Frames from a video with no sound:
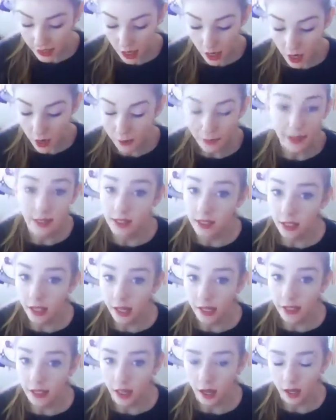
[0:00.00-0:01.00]
an amazing
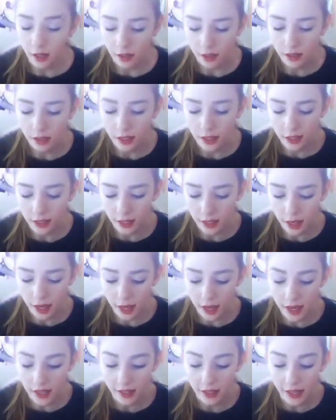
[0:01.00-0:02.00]
idea like
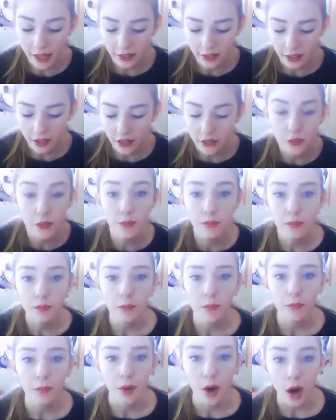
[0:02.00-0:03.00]
again the
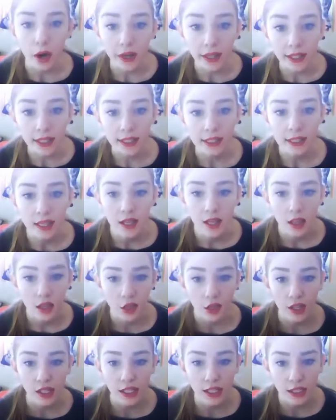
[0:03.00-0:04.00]
products
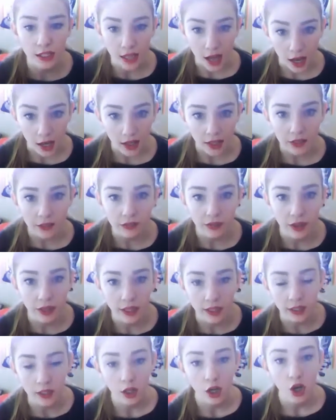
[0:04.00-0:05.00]
that suck i
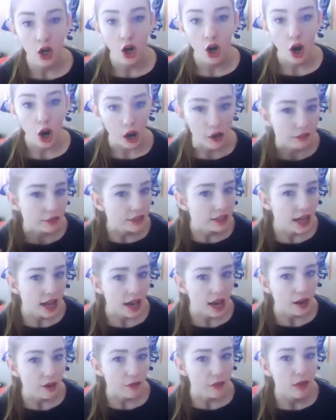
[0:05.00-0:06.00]
find often
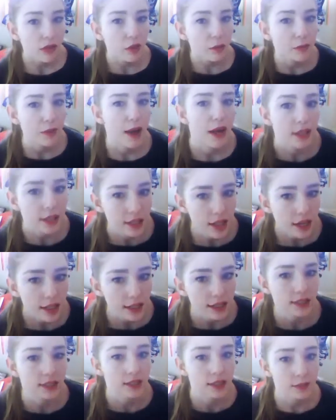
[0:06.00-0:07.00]
have the best
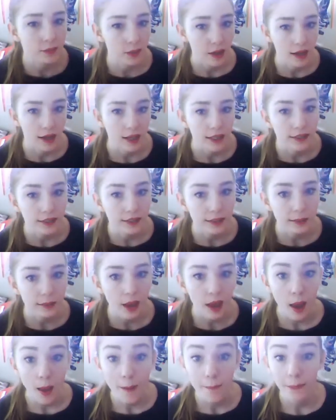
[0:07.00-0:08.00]
ideas behind them
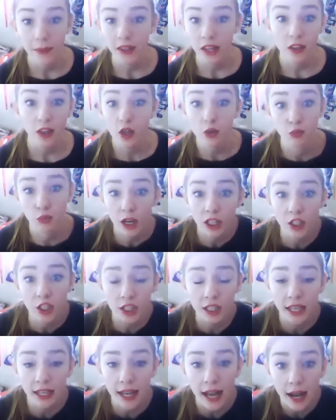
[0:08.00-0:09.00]
but then they rush to
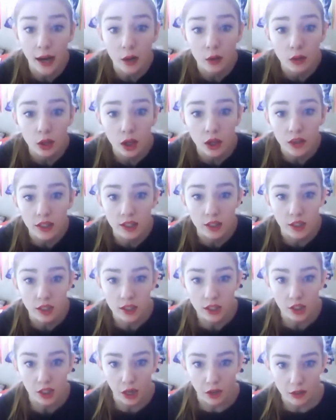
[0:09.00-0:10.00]
get it out on the
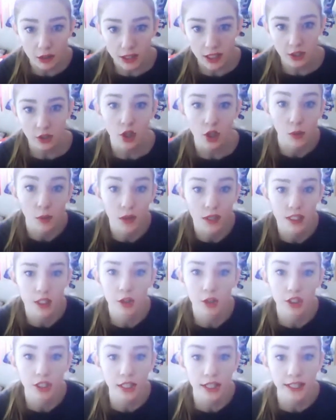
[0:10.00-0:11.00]
shelves because oh that's
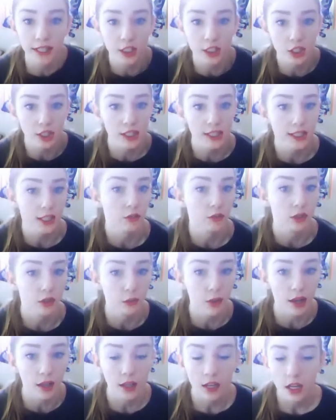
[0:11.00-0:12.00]
such a good idea it's going to sell really
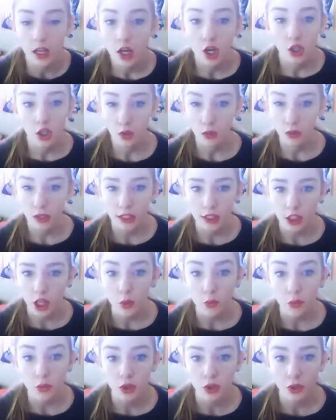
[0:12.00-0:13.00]
well so they
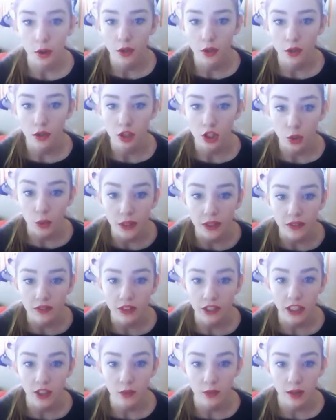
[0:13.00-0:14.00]
don't do it
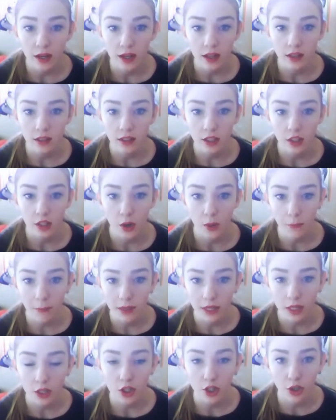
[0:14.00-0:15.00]
very well they don't
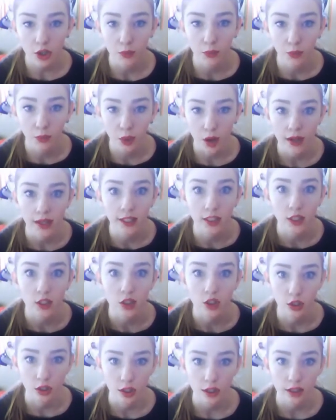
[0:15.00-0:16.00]
make sure the product
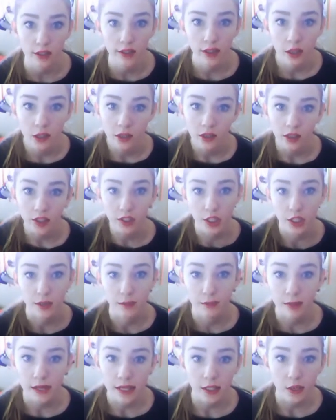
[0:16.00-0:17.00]
is good they just
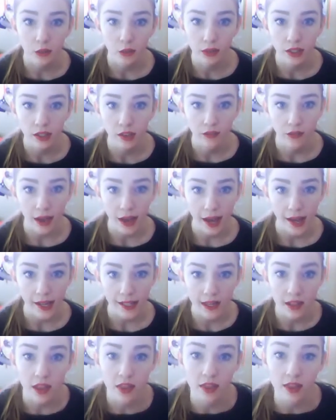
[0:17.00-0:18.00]
make it really
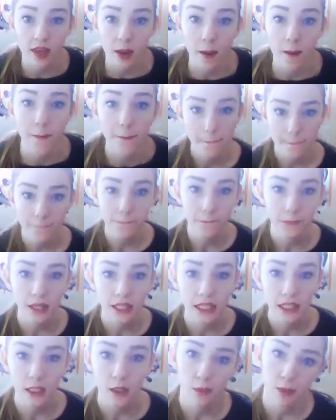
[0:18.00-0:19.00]
fast and then they
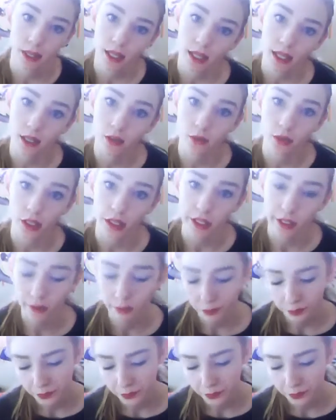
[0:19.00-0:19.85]
spit it out there